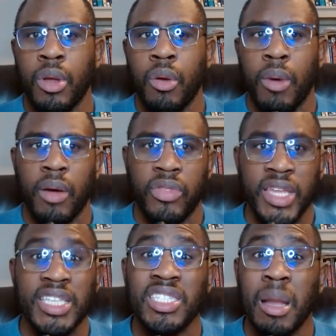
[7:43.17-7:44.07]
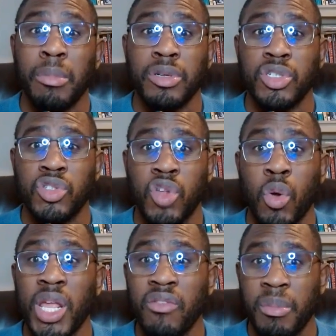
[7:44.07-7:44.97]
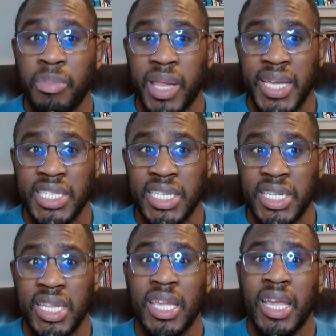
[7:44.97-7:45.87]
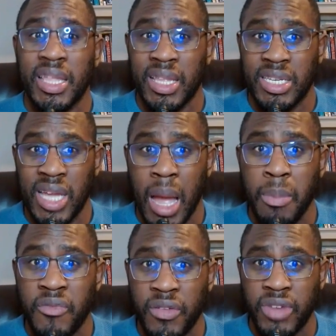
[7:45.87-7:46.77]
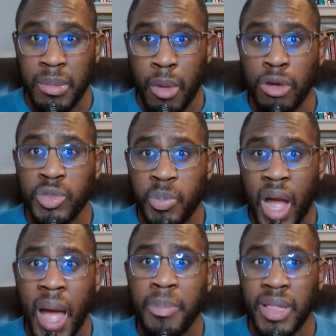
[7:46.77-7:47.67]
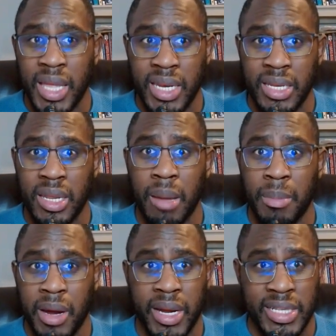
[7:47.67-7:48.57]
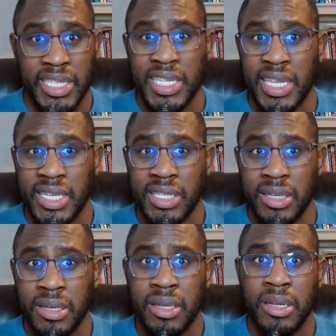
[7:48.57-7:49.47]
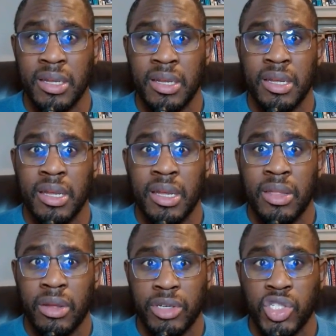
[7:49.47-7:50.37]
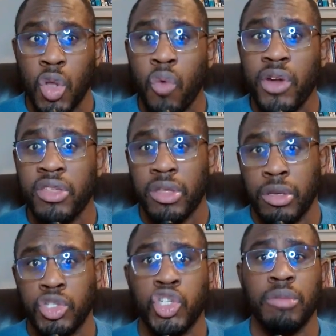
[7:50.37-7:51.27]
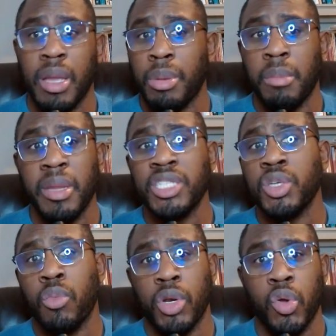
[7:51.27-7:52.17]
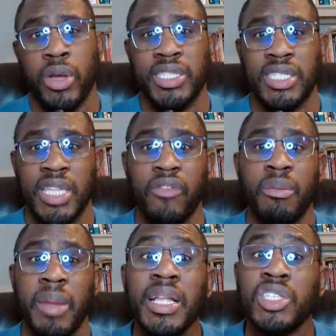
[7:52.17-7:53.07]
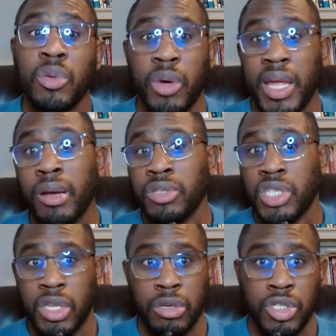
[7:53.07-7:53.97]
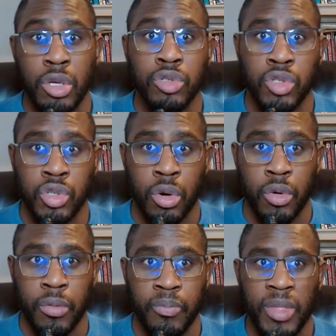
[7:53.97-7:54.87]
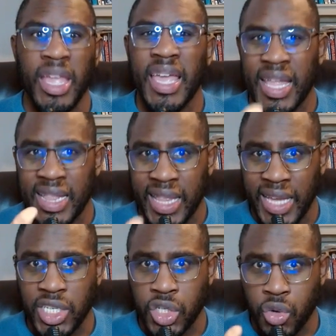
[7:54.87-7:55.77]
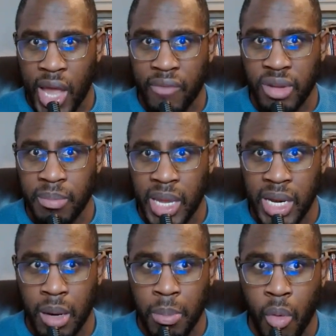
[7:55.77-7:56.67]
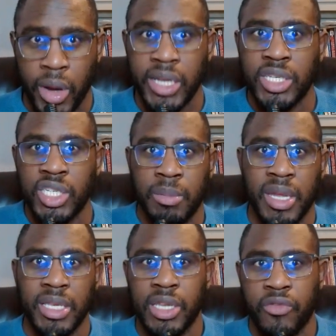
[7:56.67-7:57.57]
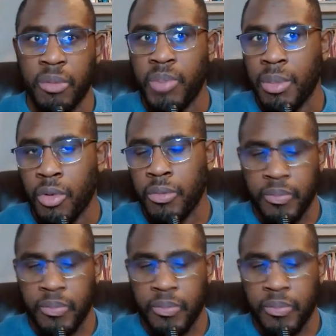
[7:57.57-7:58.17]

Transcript: While these numbers don't even place it in the top 50 most populated American cities, there's no reason you shouldn't be able to meet someone who has never met someone else in your social circle, unless you haven't made it a point to meet different people.